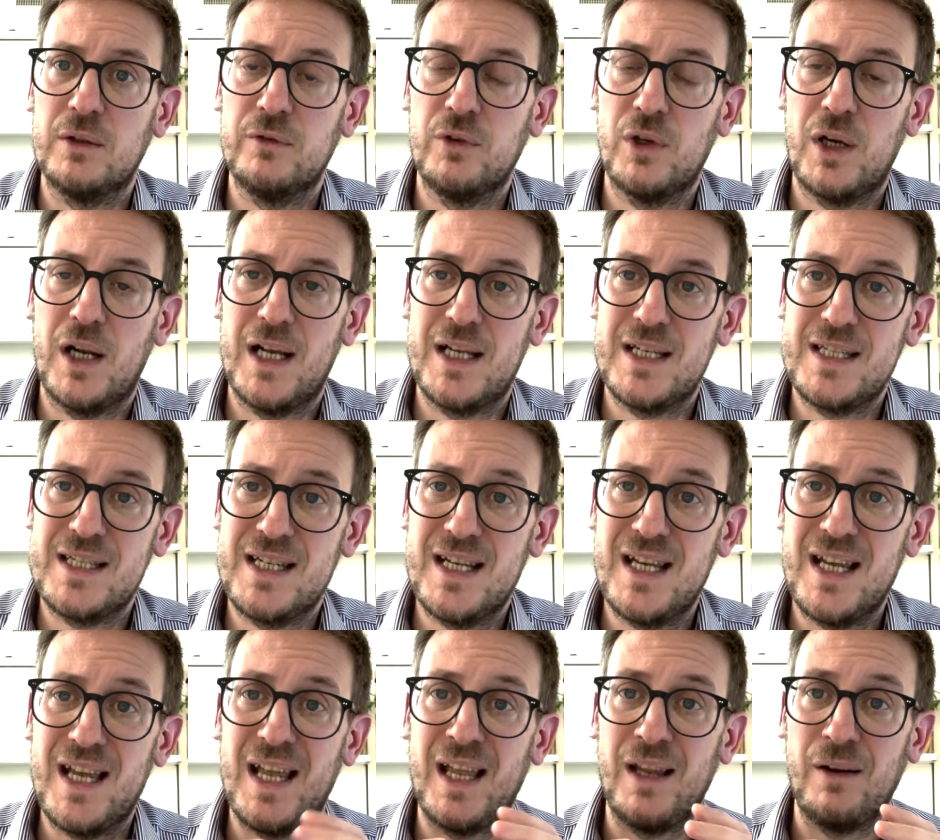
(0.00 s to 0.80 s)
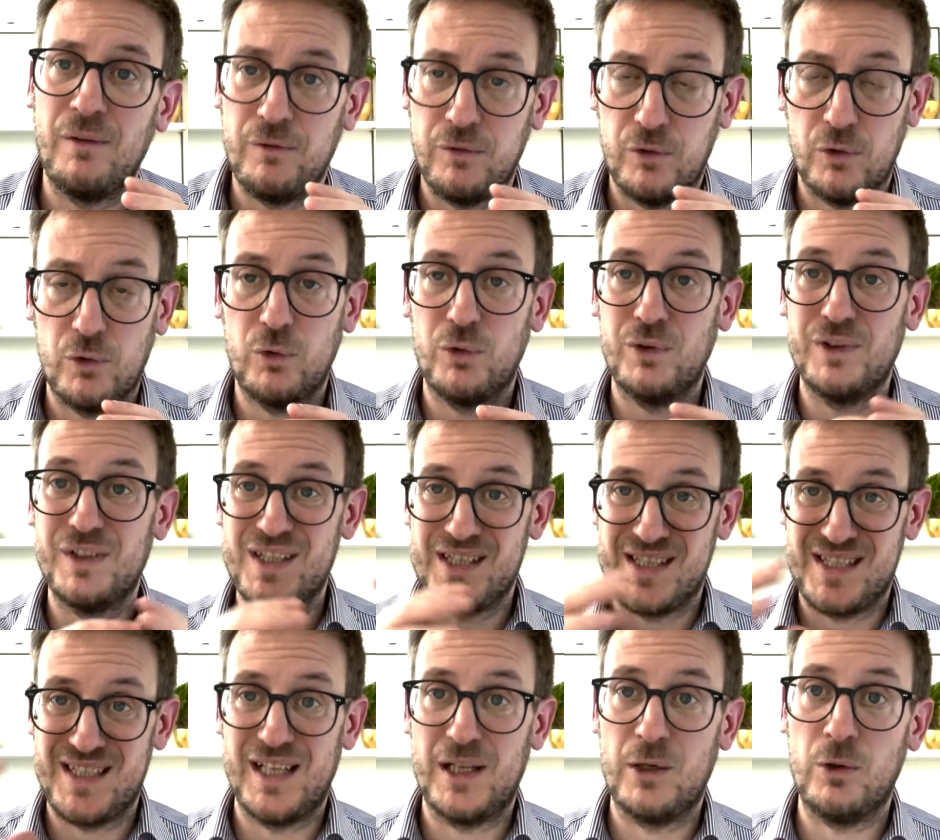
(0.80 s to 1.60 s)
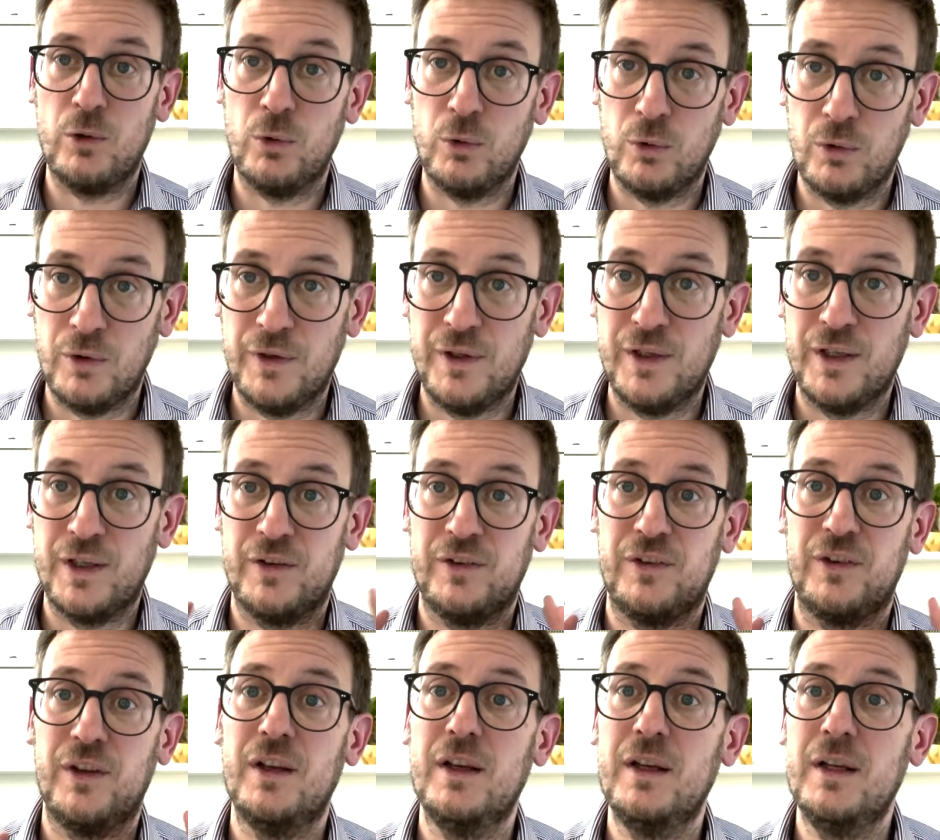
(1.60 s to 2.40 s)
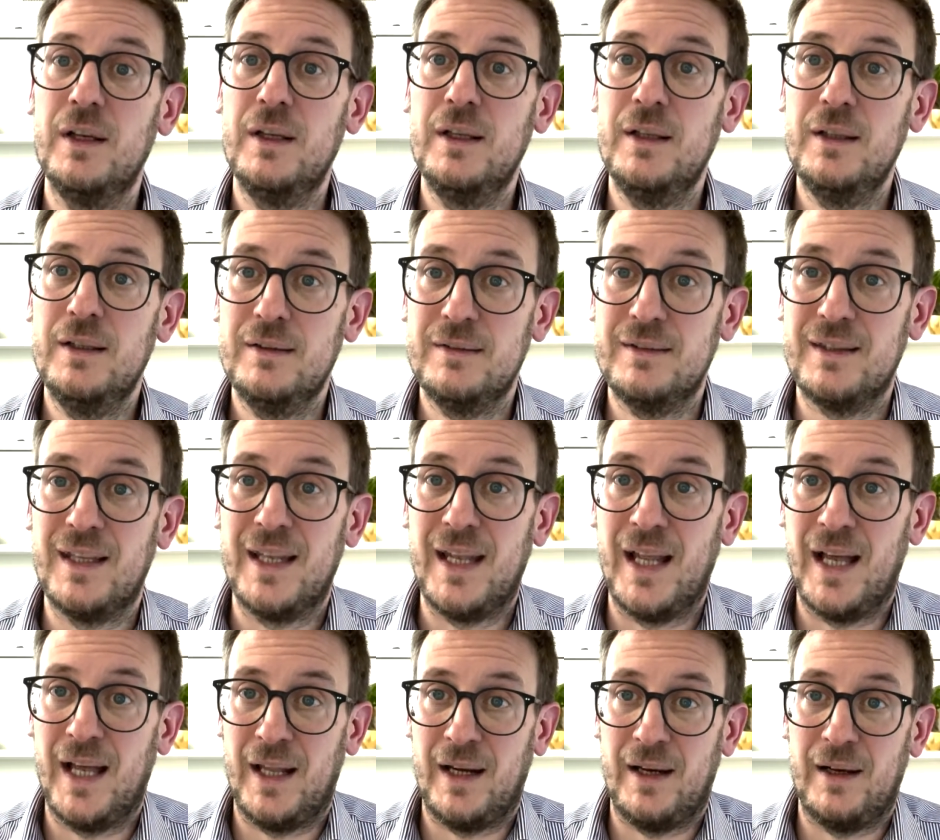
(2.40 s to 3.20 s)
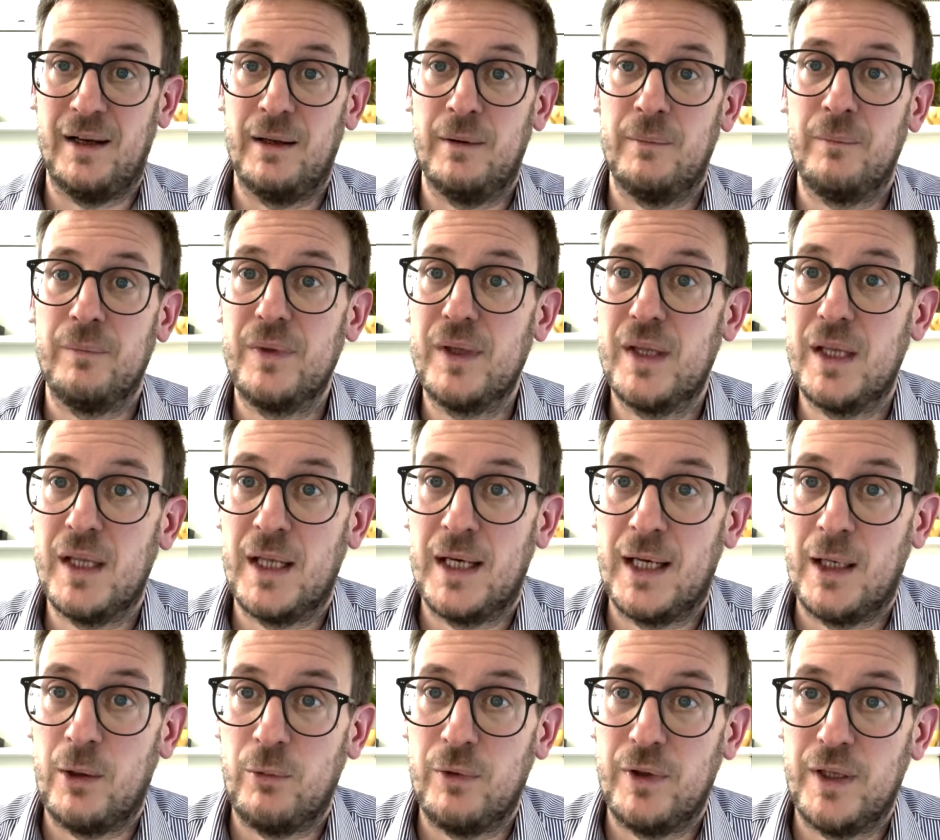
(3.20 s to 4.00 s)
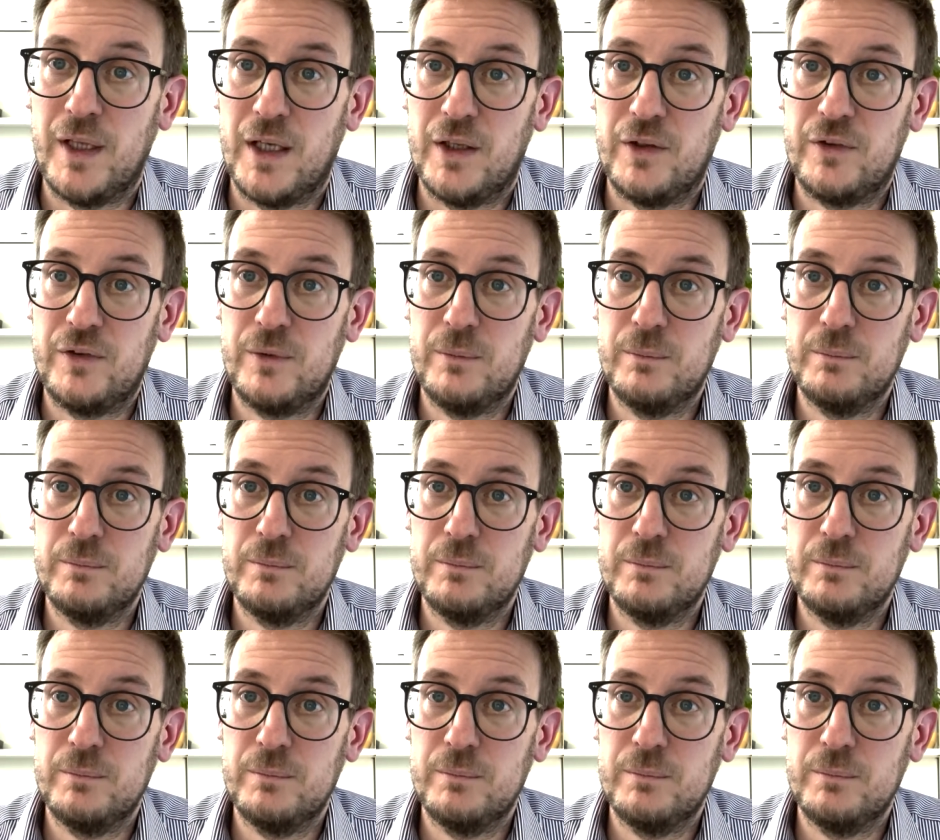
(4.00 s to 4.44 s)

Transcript: for us, and for all the stakeholders that are around us.